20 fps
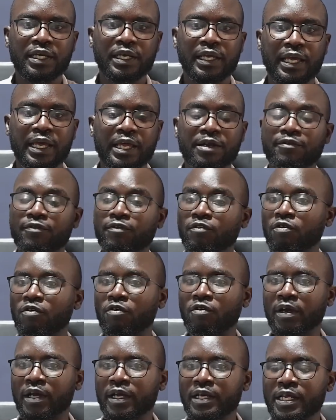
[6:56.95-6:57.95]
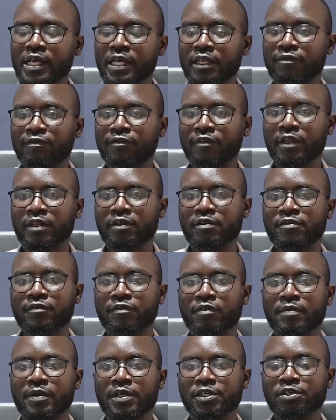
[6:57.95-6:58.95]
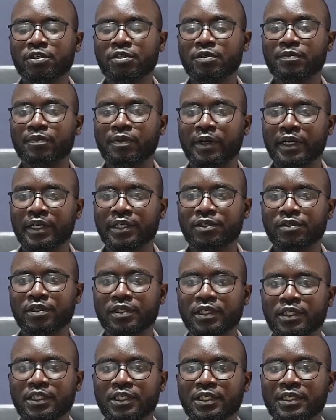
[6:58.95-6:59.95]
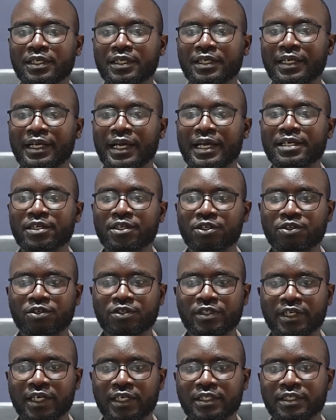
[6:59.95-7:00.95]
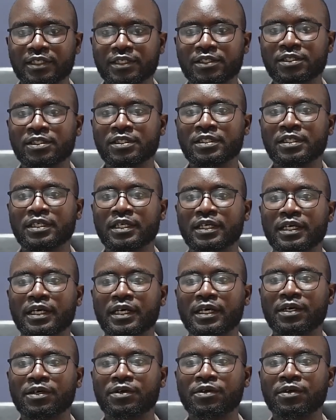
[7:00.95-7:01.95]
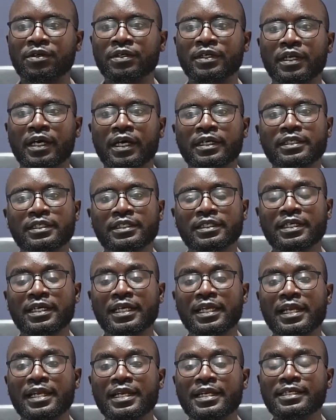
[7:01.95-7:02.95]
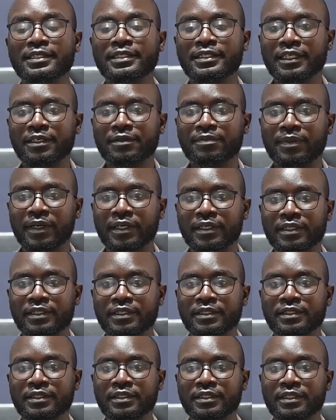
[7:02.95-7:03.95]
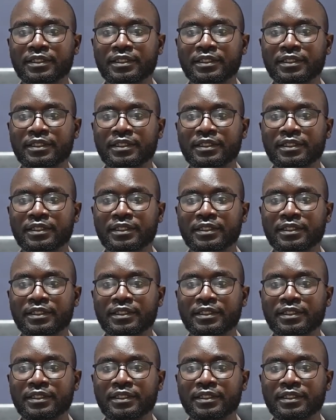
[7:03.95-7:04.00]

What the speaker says: And for any other further information prior to that, kindly contact us at Linset Partners,